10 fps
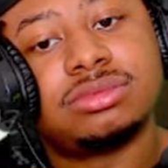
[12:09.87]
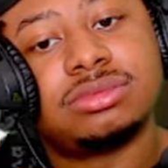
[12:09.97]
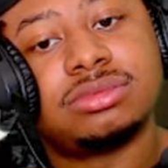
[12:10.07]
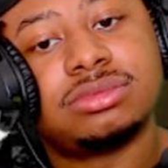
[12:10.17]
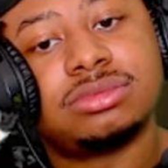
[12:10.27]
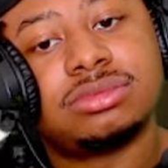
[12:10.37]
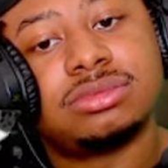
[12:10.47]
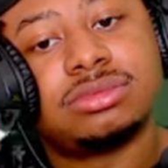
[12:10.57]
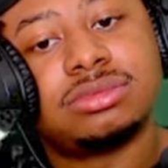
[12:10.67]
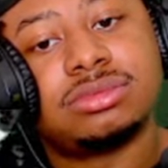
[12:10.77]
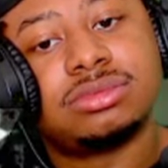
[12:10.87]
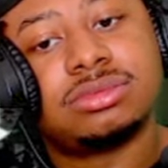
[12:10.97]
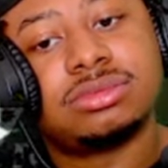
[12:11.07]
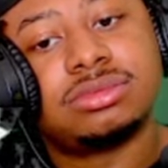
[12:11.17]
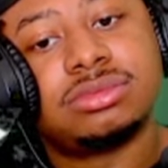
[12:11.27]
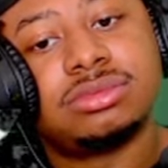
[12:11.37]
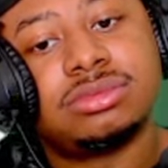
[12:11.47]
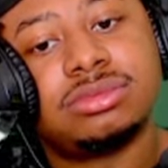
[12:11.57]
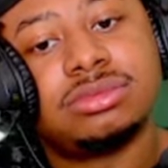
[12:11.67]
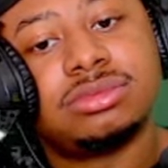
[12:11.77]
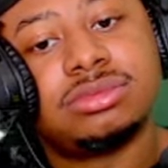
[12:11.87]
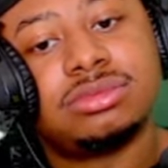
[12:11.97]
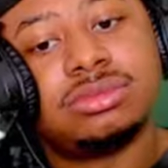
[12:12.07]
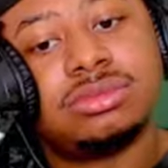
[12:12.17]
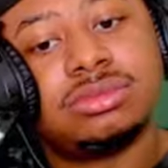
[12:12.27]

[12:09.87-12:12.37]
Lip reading: [no speech]